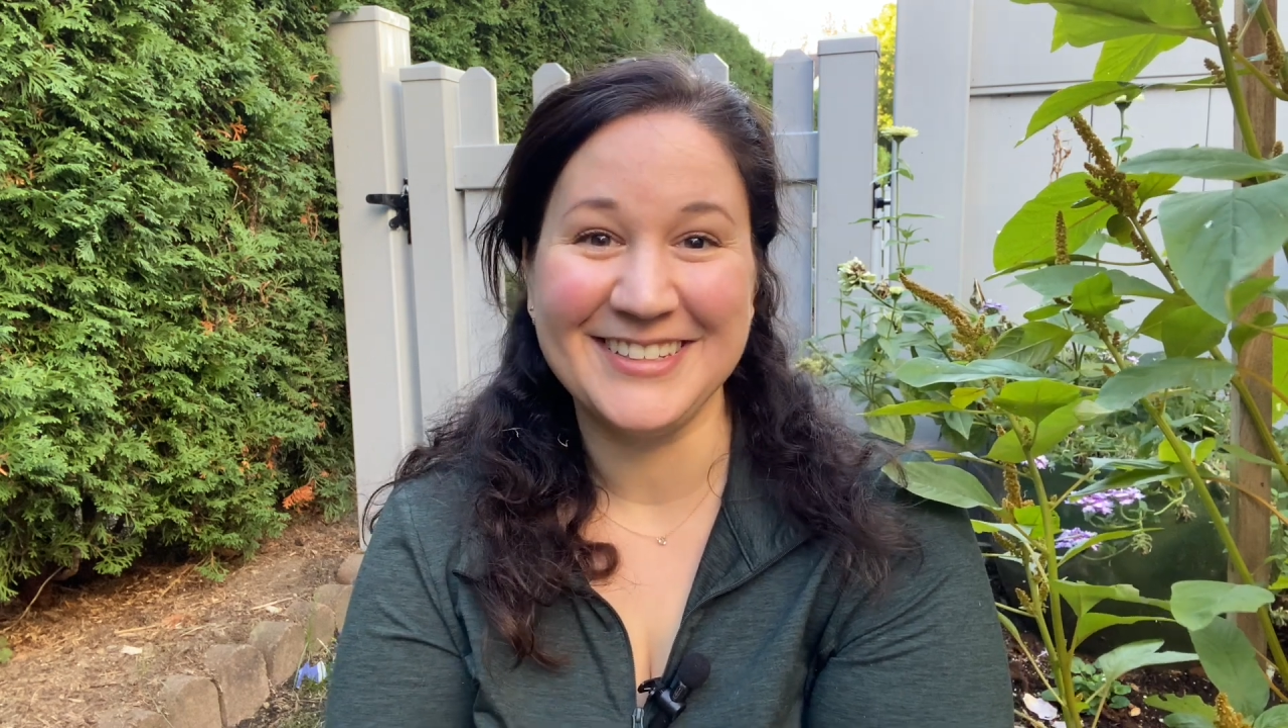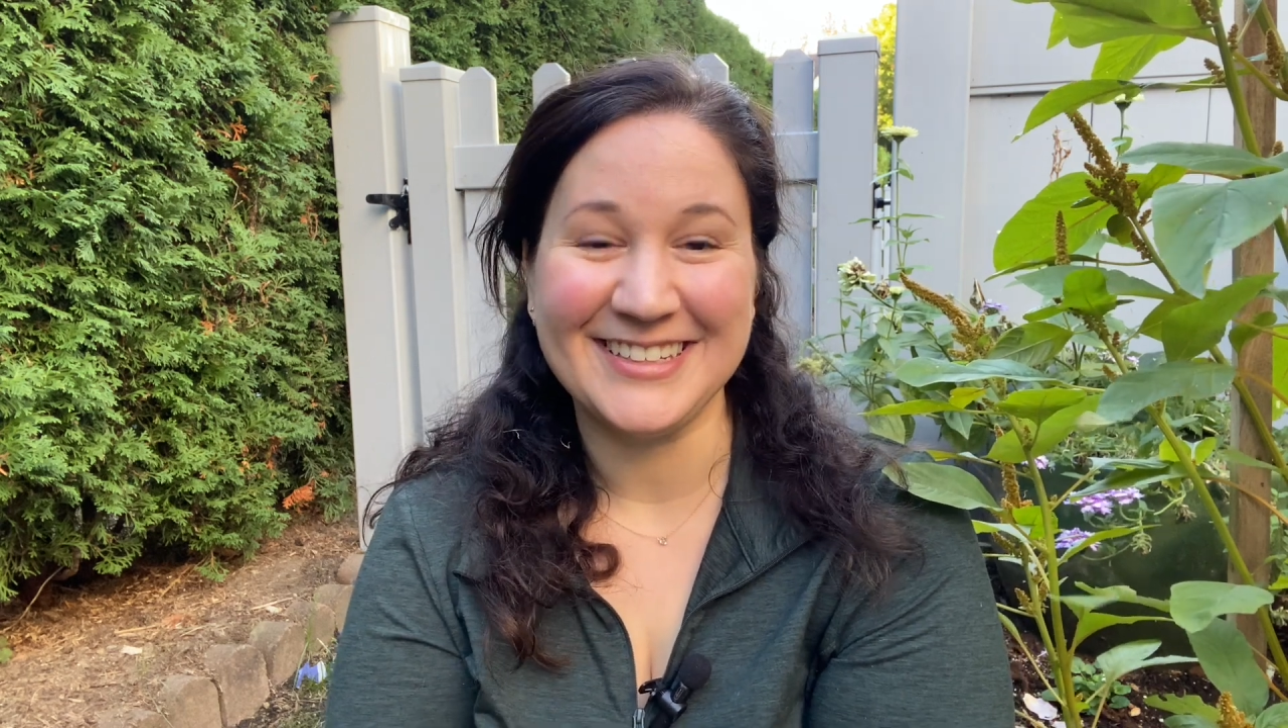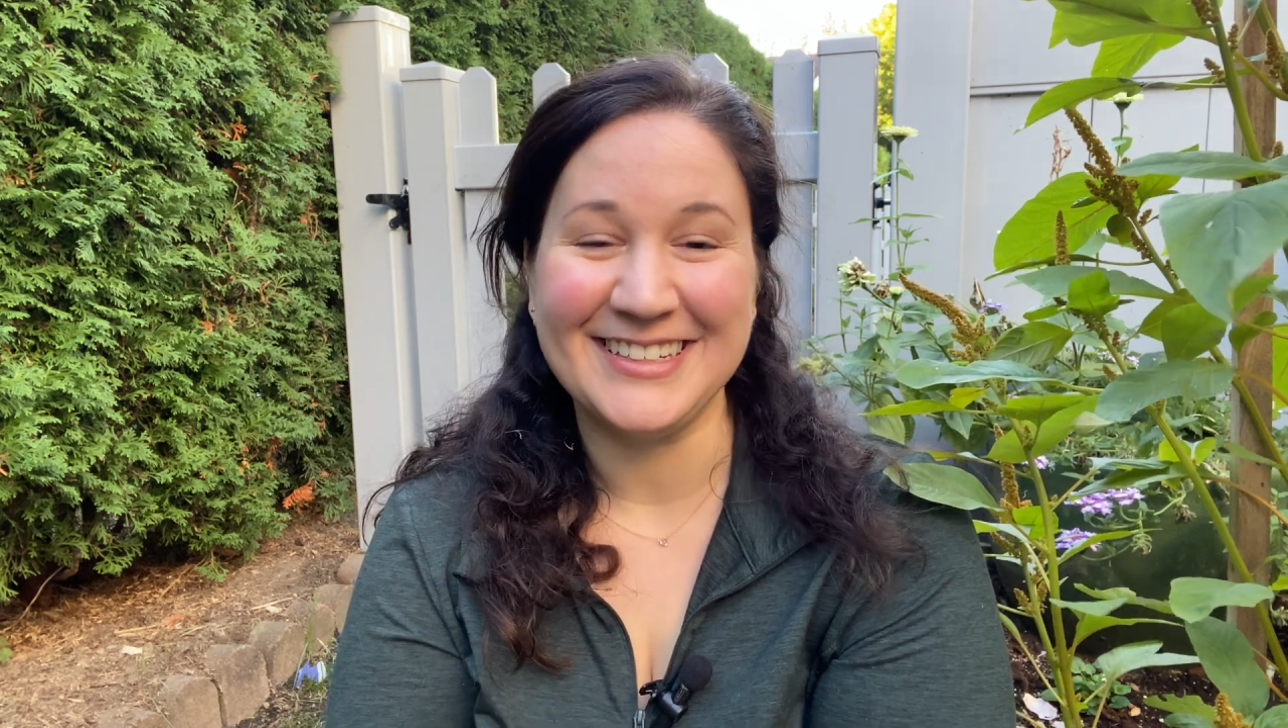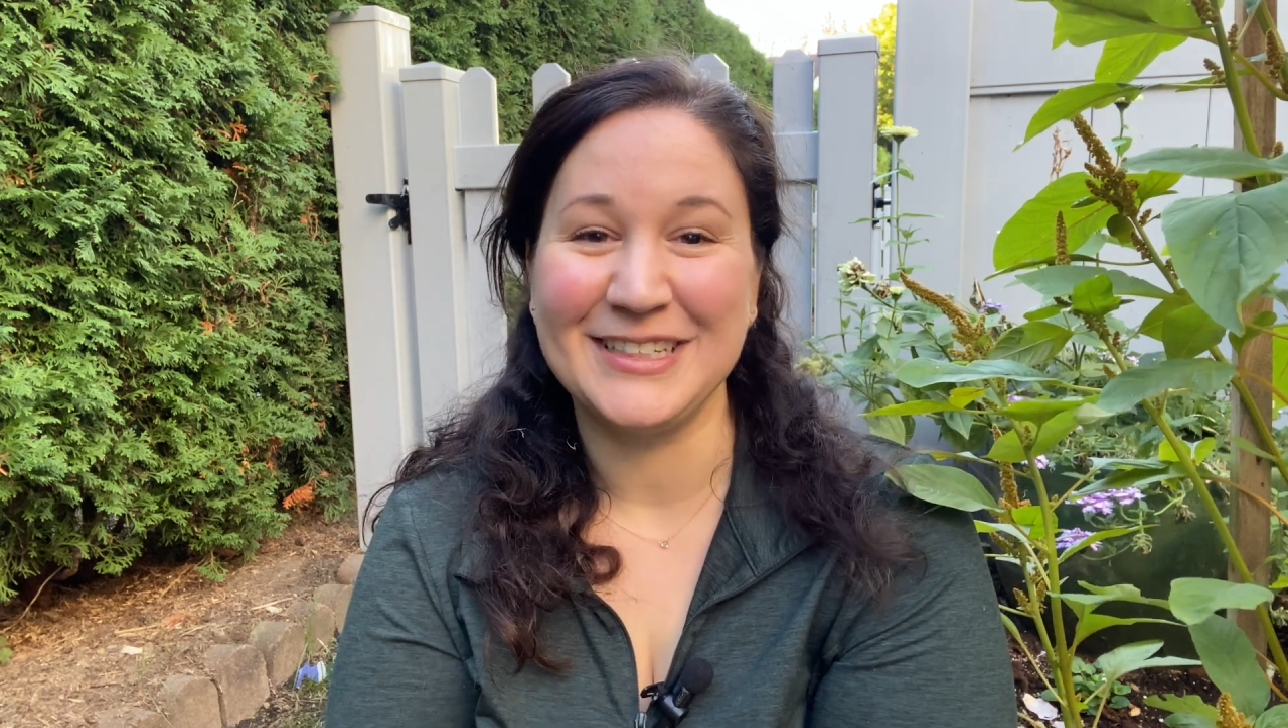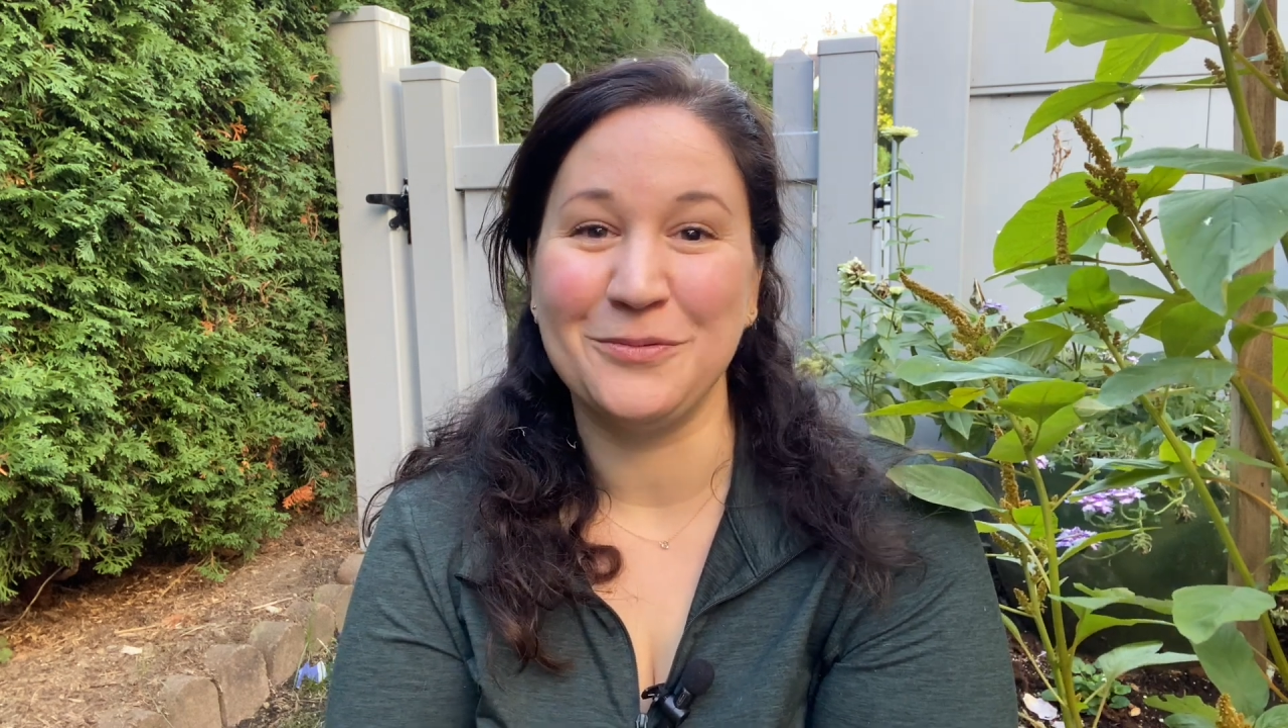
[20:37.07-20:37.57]

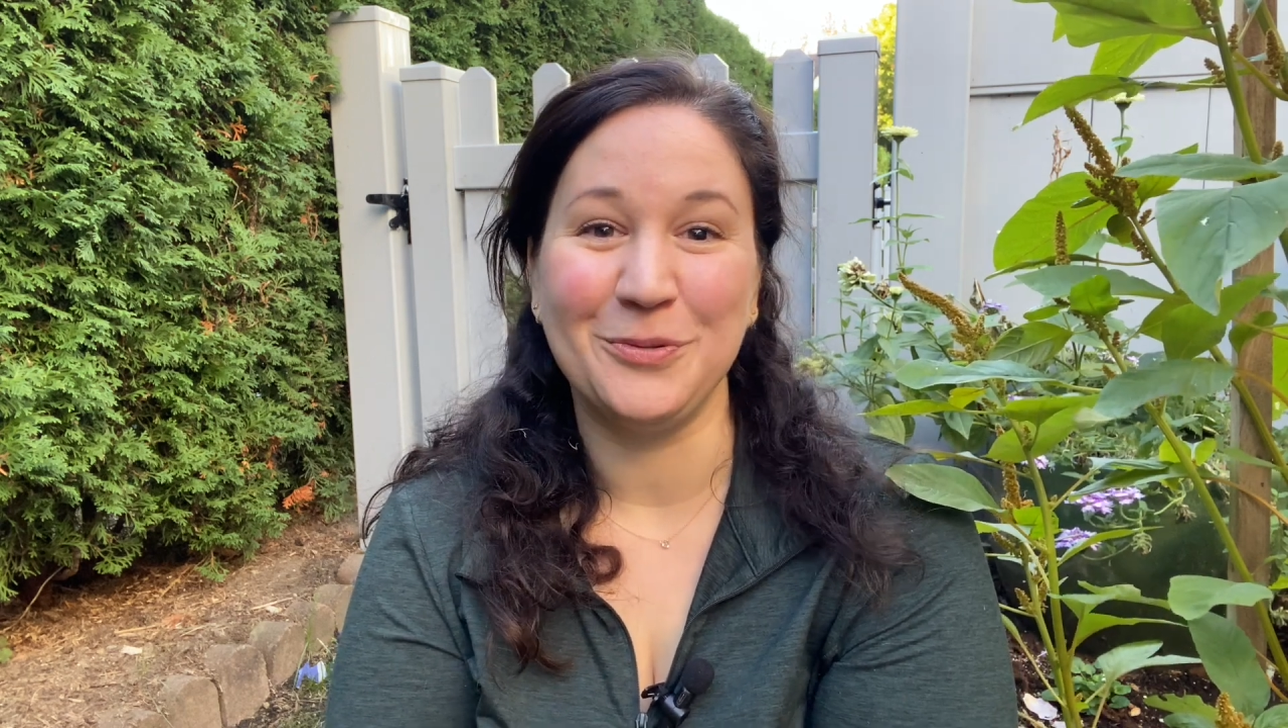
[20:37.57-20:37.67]
season will